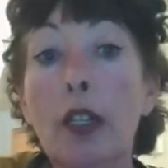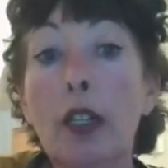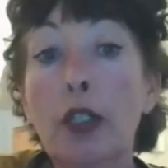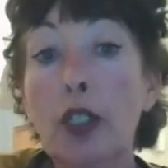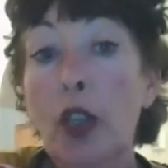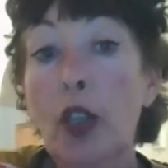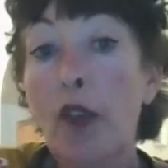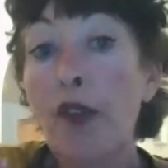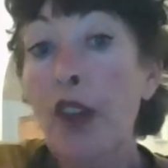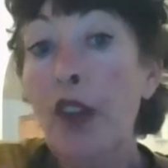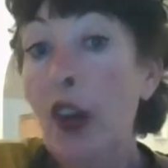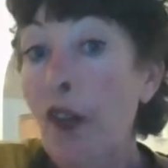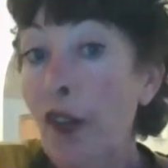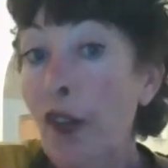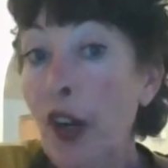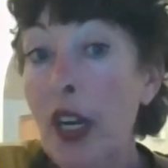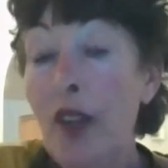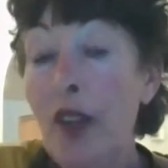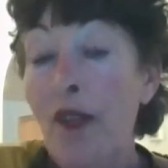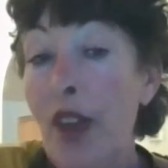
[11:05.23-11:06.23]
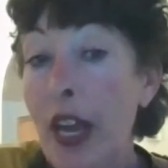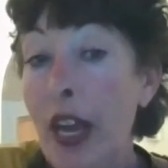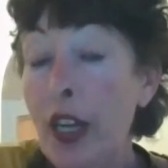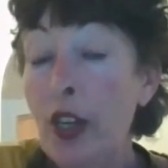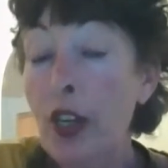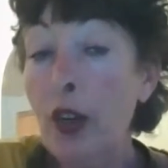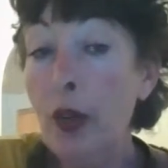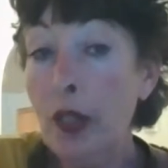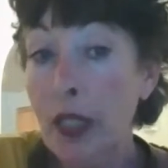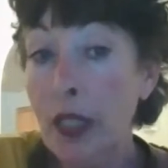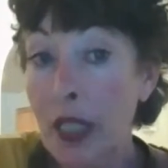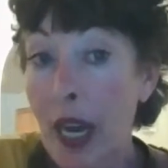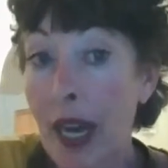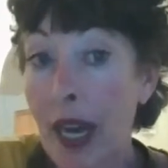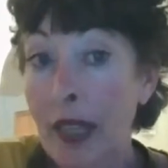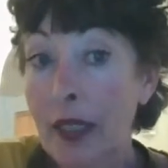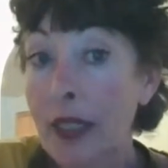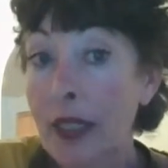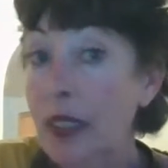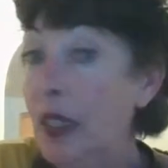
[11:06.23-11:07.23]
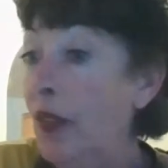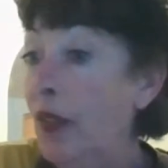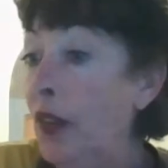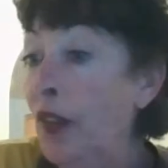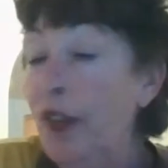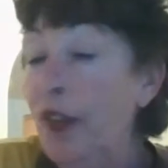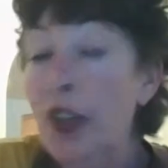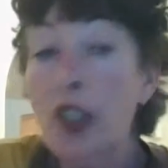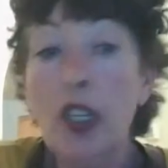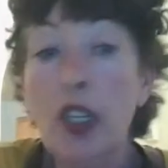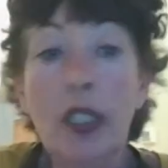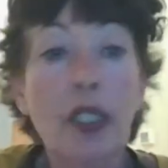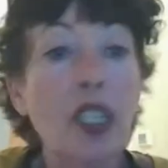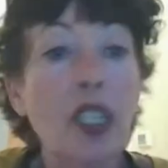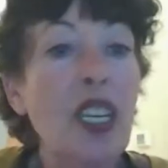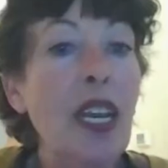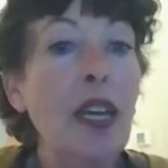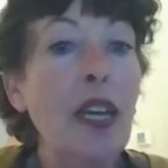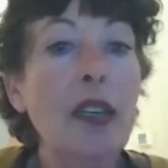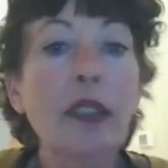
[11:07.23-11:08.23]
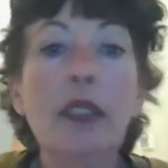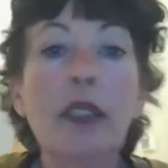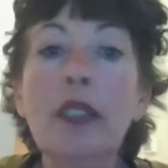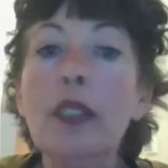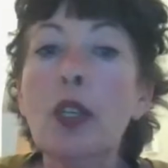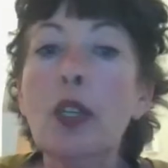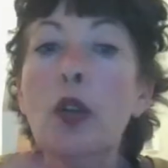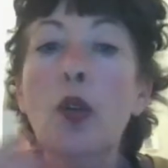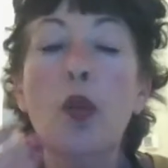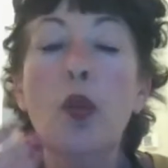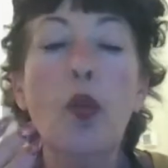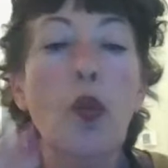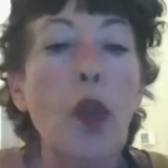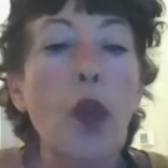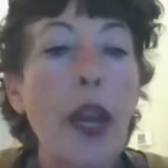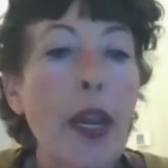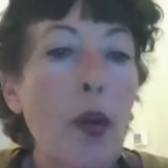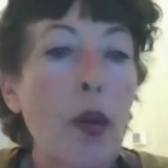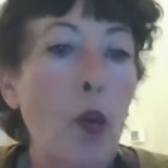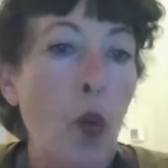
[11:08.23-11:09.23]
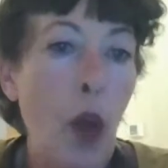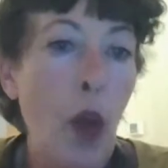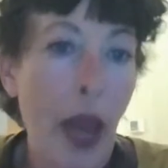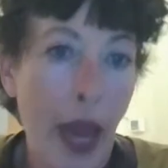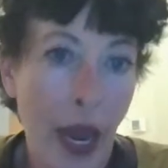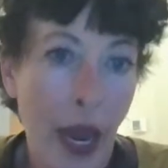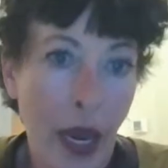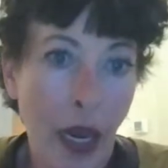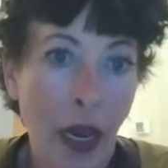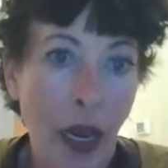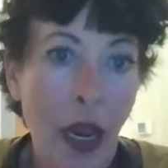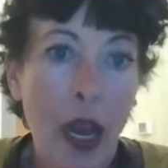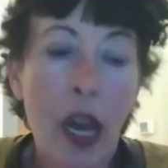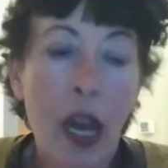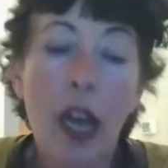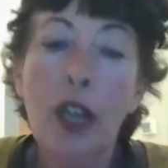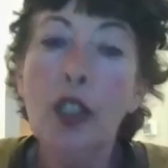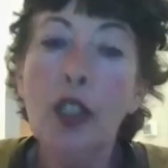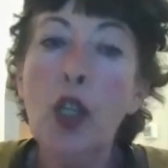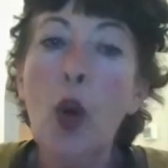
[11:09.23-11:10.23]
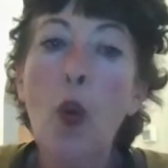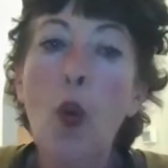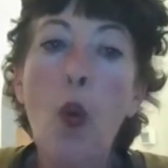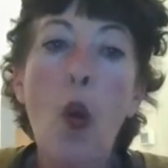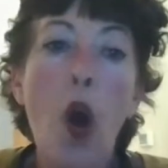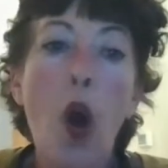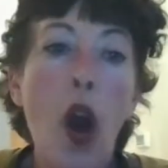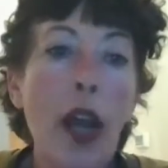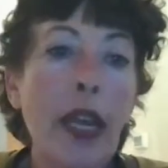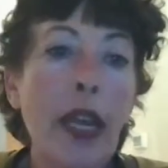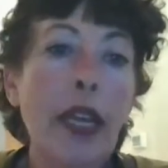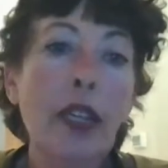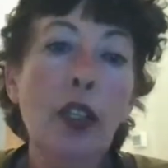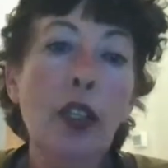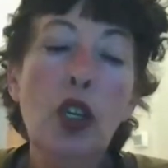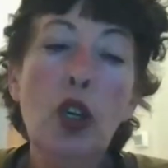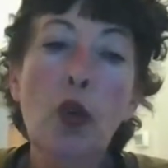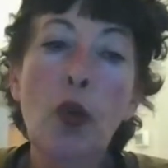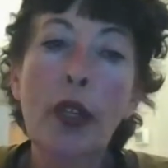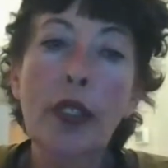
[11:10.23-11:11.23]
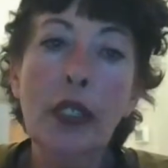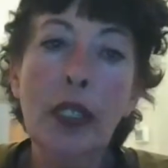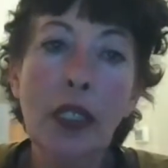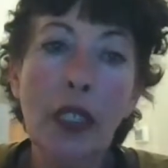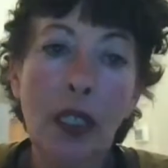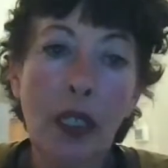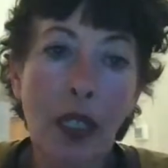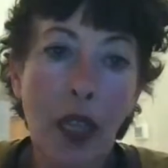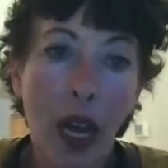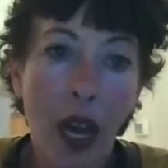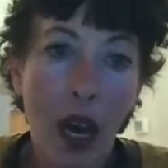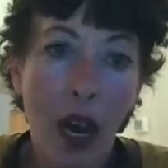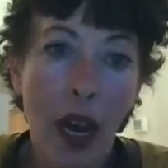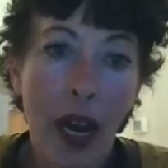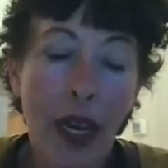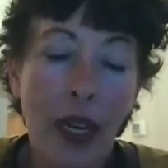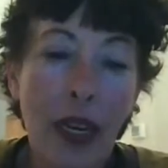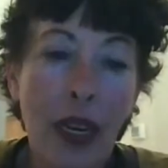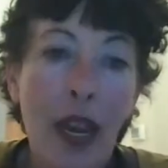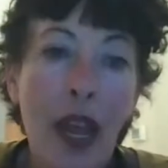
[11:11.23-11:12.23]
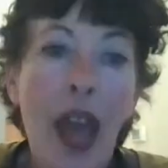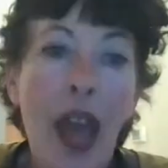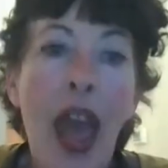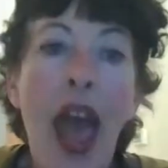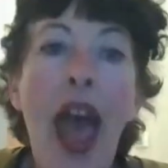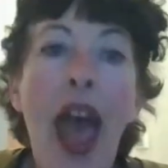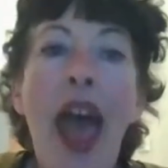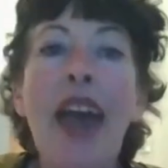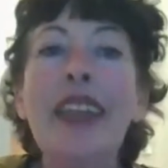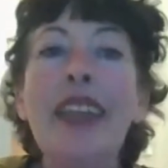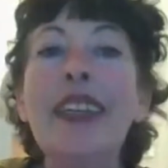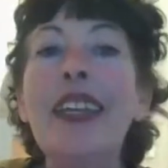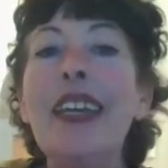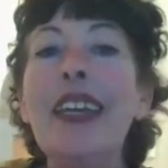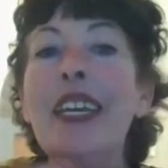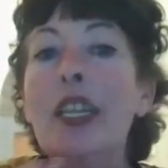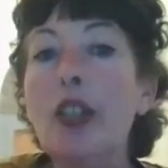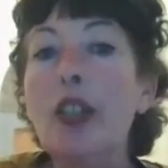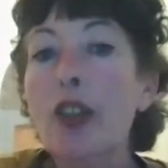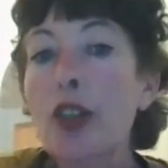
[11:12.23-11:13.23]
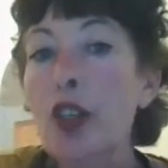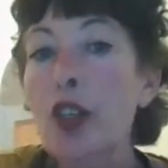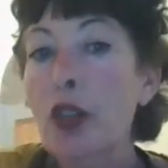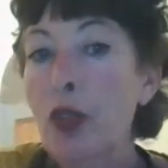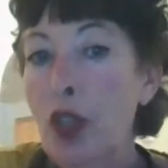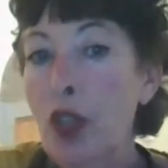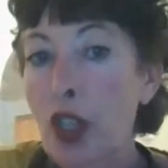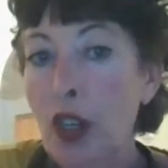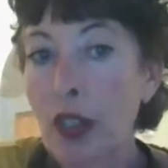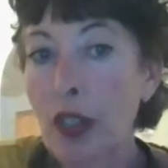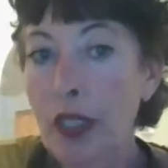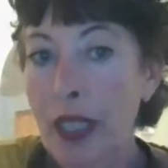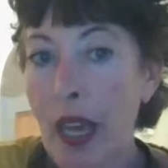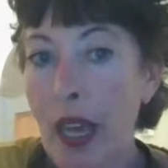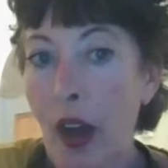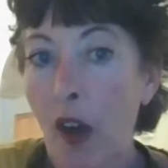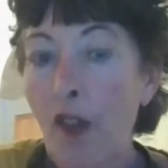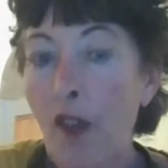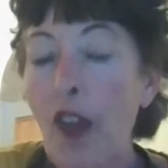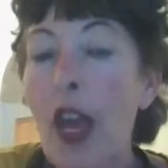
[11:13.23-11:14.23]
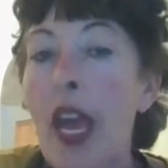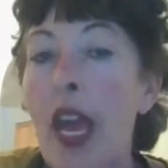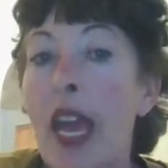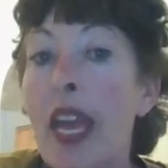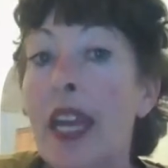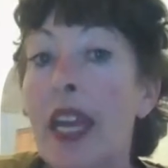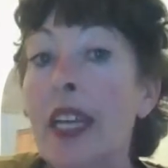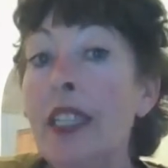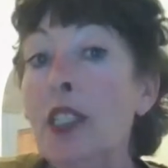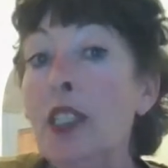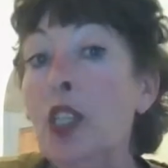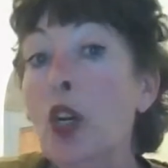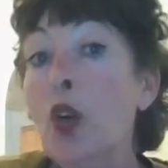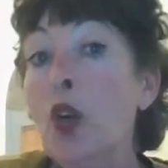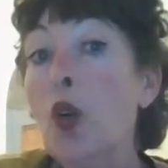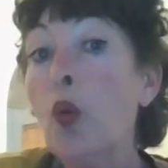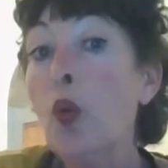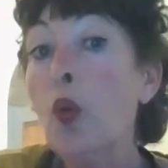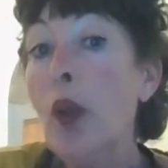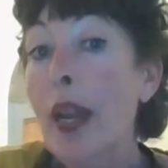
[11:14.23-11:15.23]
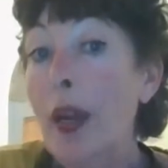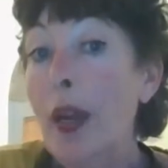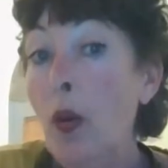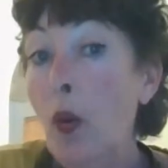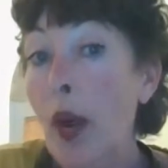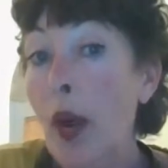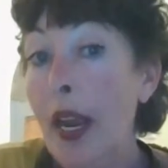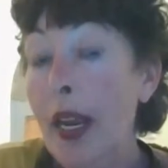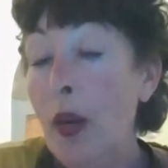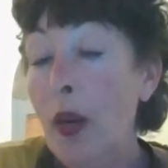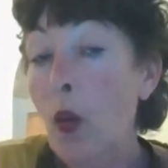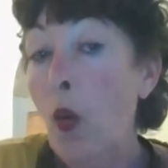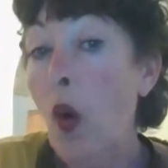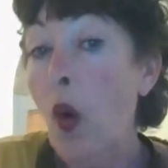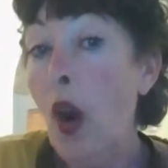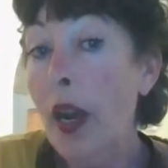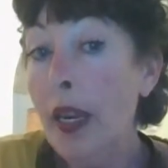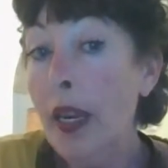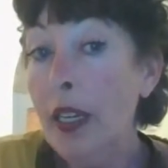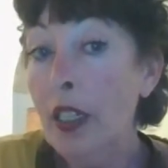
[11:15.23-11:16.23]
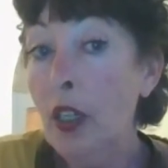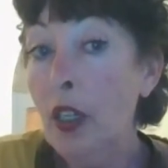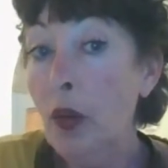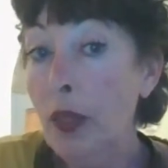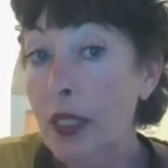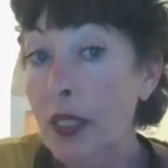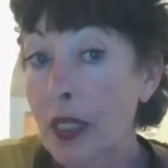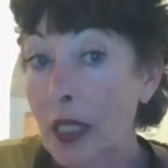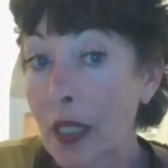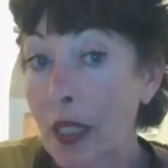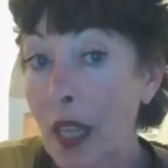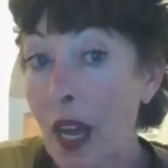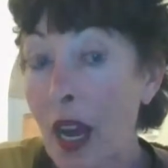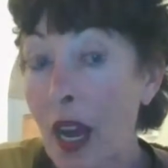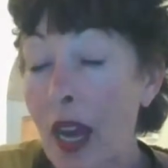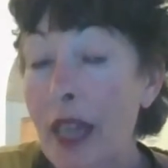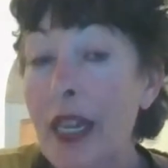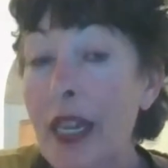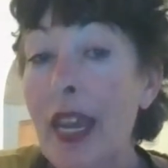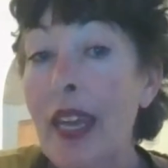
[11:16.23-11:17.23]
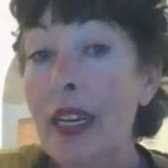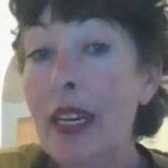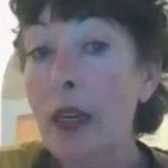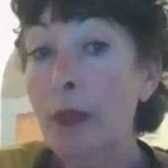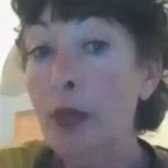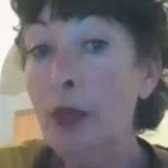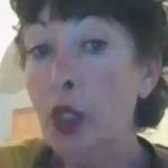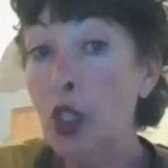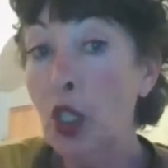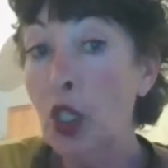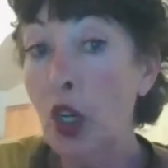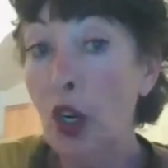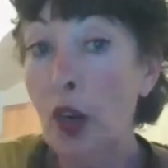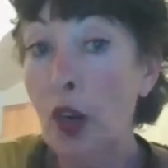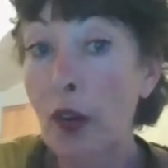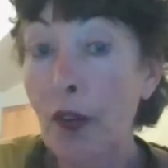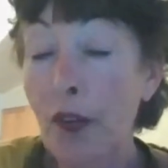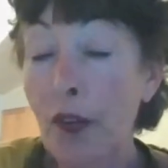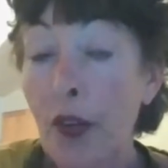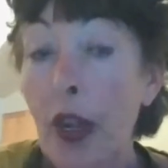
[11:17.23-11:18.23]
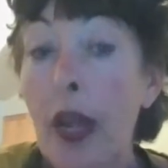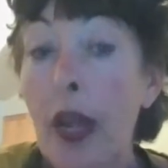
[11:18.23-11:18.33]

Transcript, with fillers: So feel free to vet your stylist, even if you're just nails, is a great way to walk into a salon and introduce yourself. It's a great way to walk into a salon and observe.